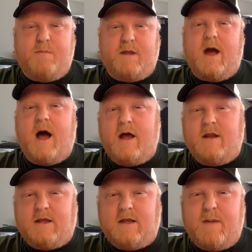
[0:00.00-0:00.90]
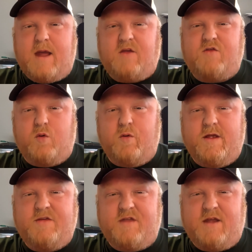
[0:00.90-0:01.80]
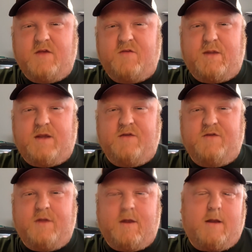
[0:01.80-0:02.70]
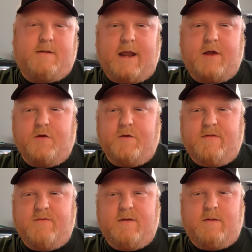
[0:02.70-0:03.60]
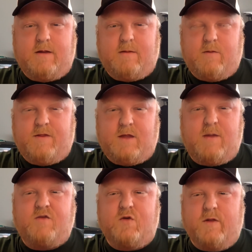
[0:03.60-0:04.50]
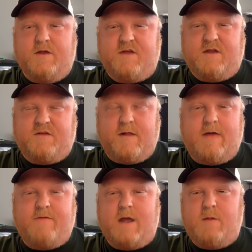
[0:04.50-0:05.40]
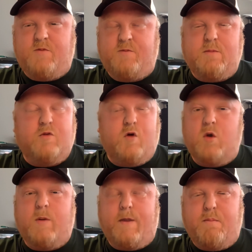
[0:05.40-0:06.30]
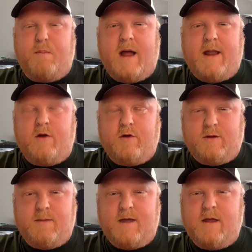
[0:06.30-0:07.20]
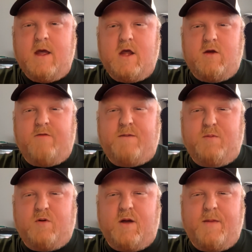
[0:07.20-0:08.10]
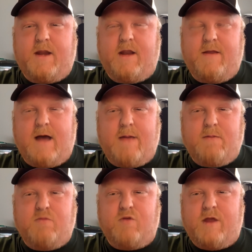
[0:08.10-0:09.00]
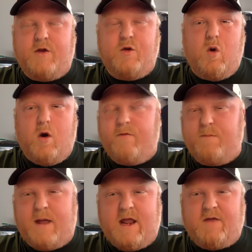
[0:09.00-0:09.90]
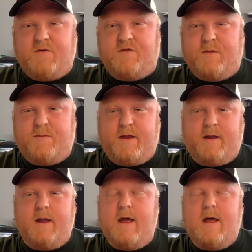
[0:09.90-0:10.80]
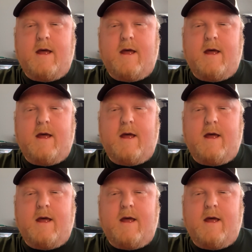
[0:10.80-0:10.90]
beyond eBay sold listings, because take it or leave it with eBay sold listings. A lot of times people don't know what they're buying on eBay. You have people coming into the hobby brand new, overpaying for something,